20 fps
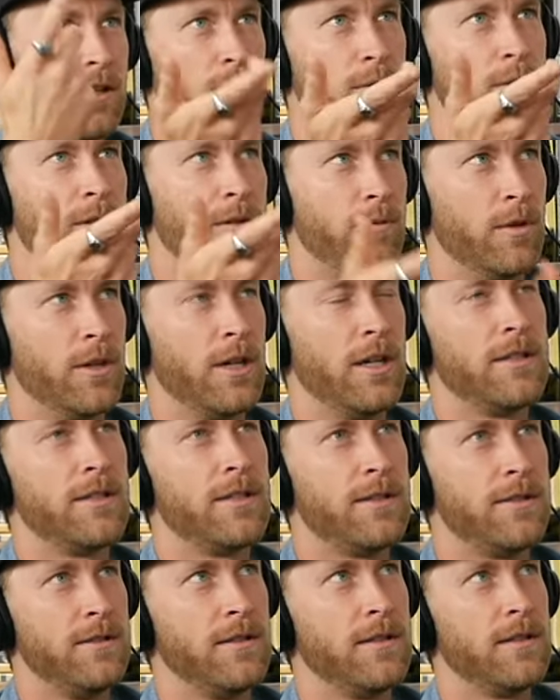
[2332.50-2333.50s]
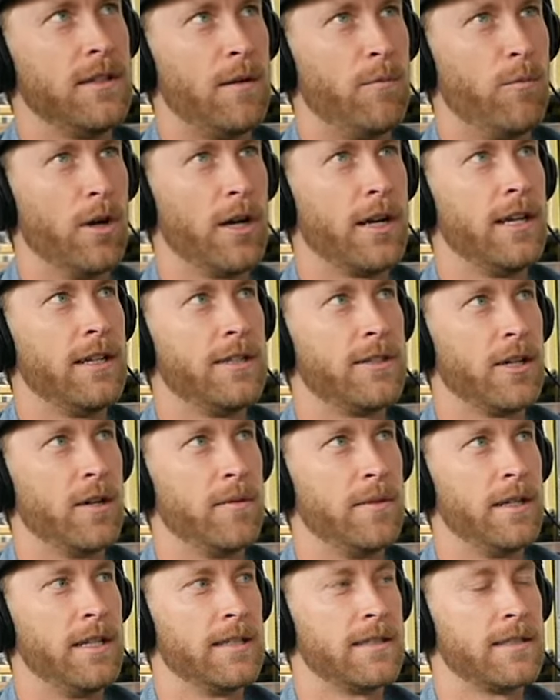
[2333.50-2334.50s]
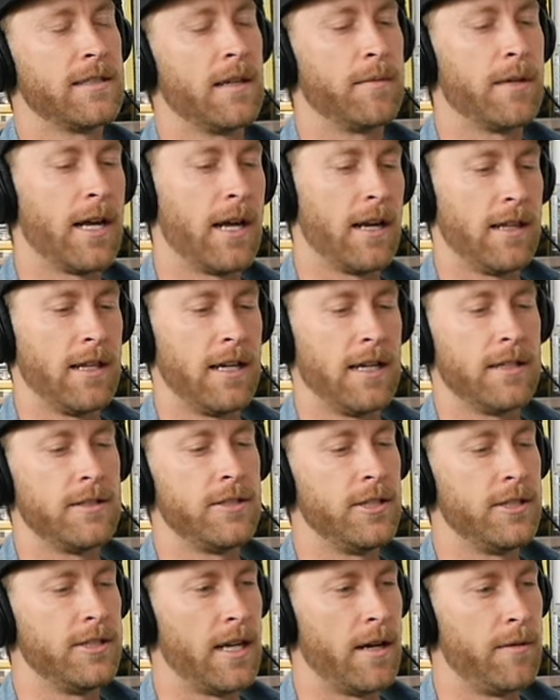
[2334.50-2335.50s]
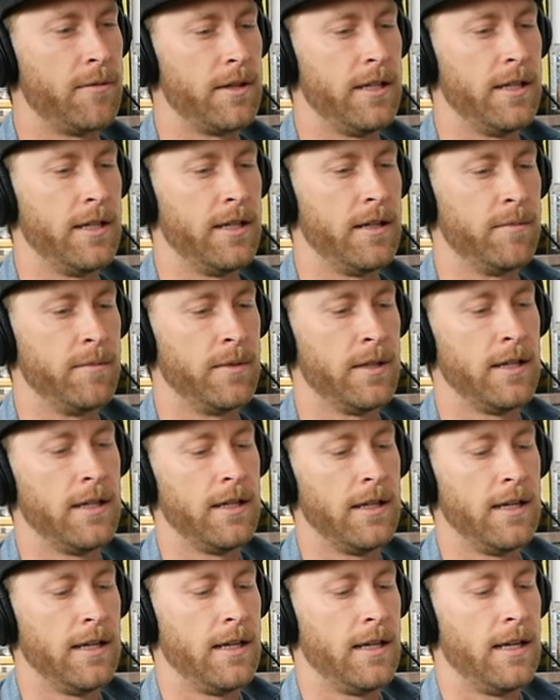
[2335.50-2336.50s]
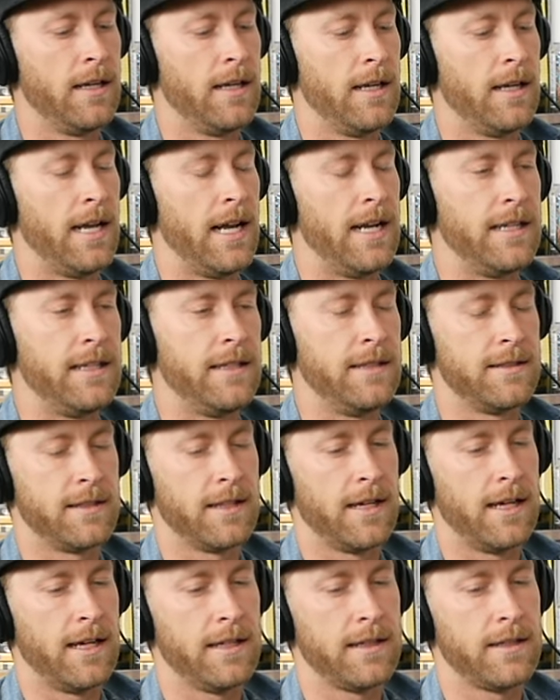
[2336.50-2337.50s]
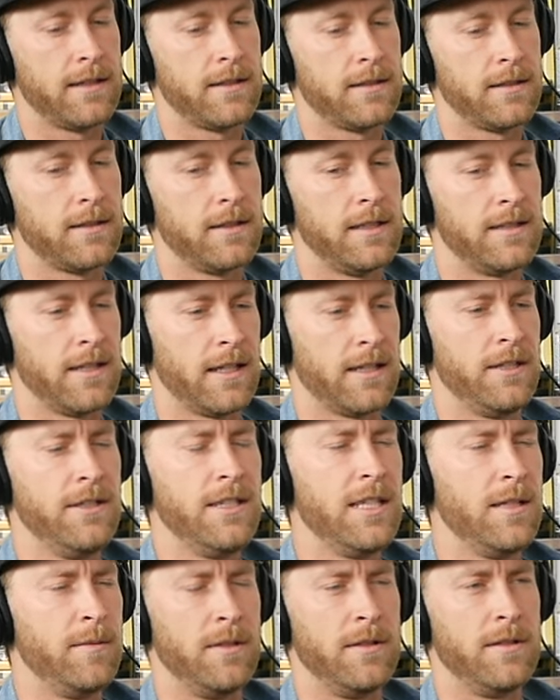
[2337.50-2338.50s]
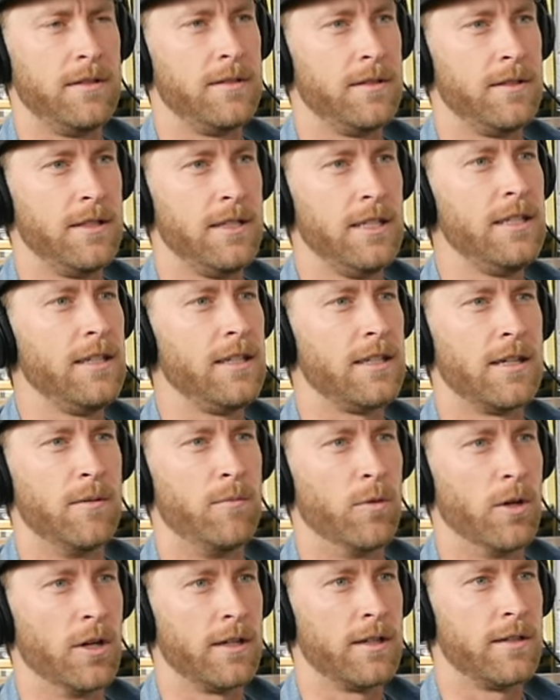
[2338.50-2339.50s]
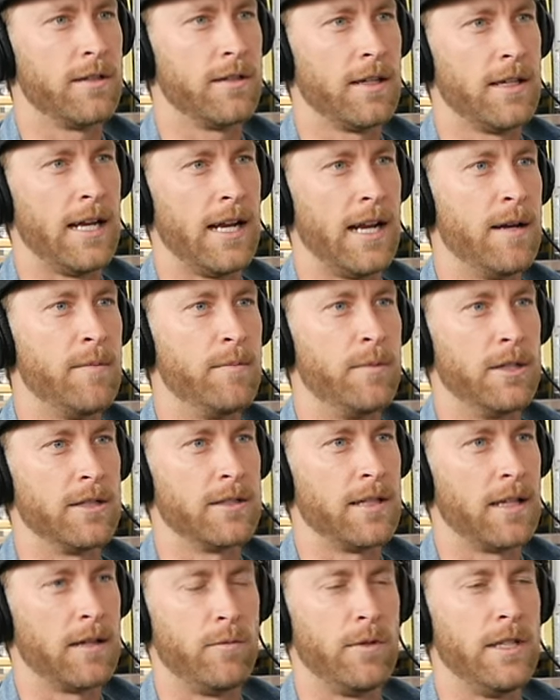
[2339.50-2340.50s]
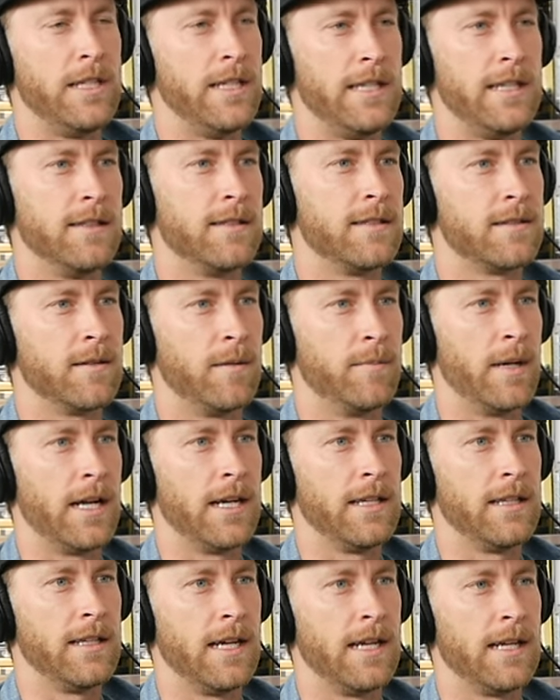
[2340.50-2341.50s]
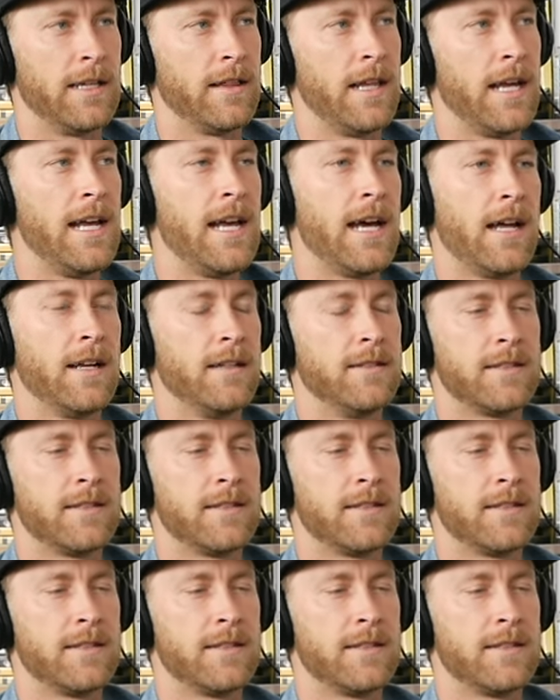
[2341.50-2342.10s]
we're, we're at, I'm working at Terminus. I'm kind of like chit chatting with him. And he's like, he's like, you need to be, you need to come work at Ambush. Like we need somebody. Like they had